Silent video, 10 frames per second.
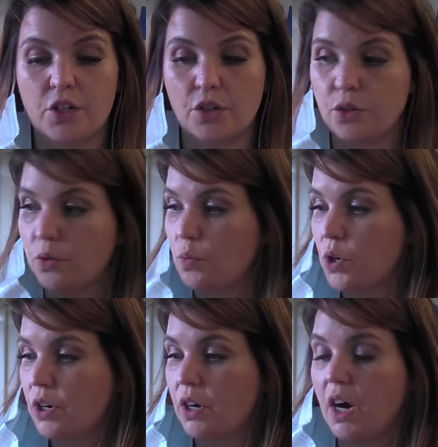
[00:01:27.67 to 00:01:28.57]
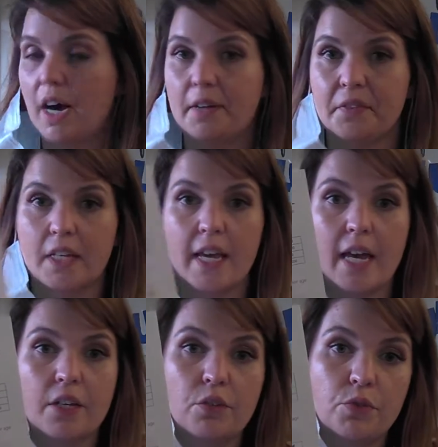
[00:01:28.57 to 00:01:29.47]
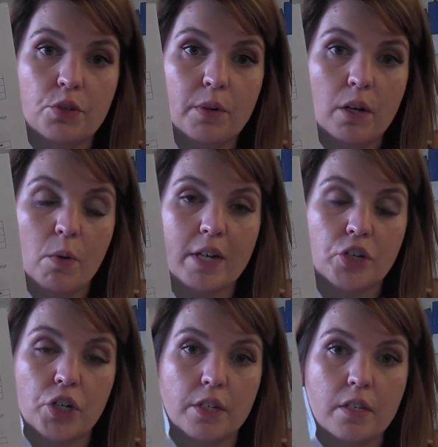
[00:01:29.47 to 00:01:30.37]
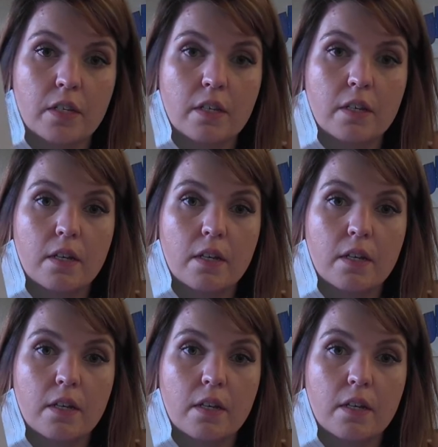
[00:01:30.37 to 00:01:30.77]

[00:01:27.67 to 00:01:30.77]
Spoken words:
to work on the Can You Do It questions.